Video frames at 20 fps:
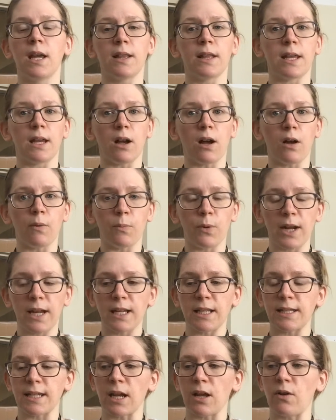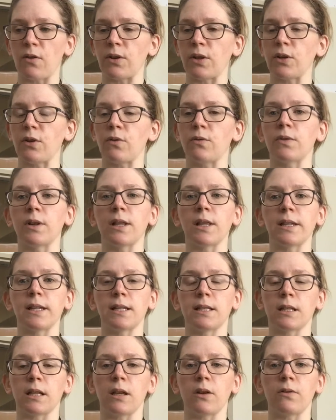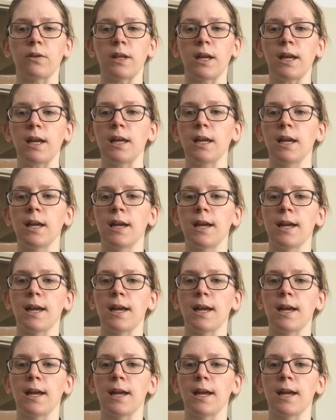They all break it down and go really slowly.